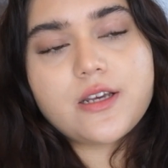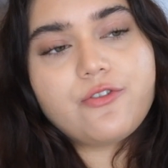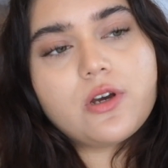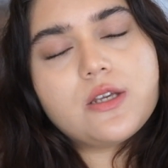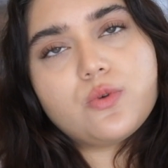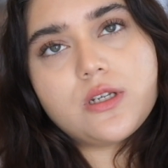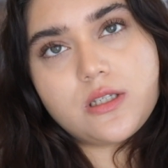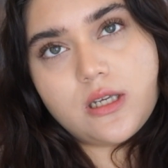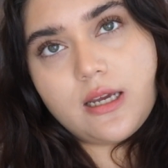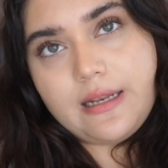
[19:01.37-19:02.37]
if you guys want to
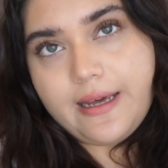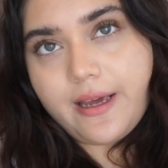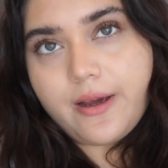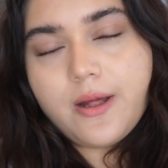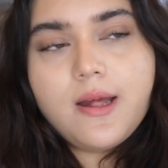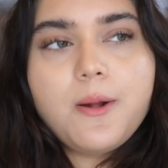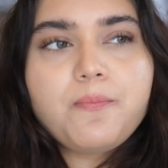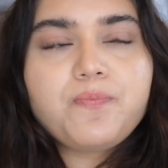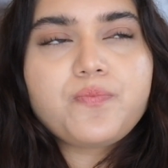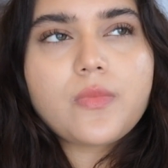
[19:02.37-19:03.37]
see like
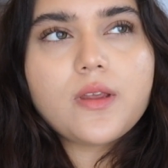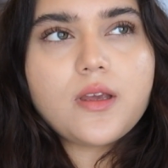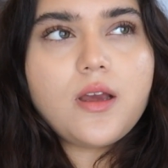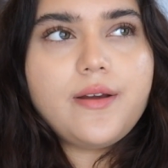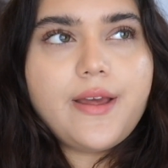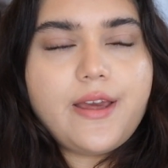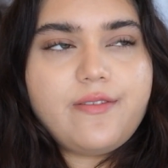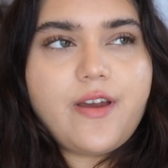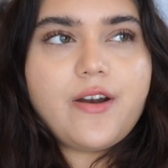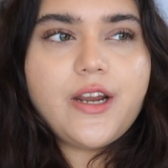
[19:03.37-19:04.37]
a
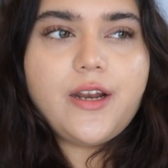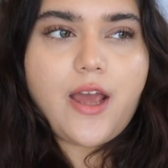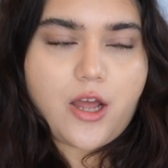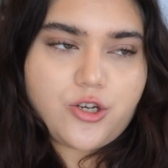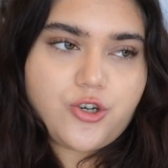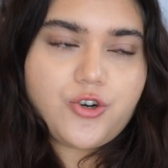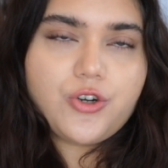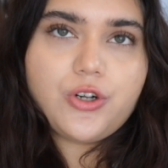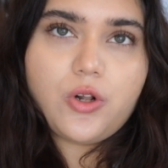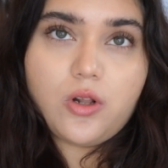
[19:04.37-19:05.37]
very
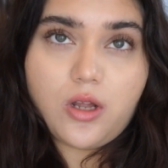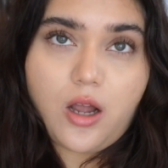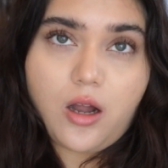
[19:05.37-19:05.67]
natural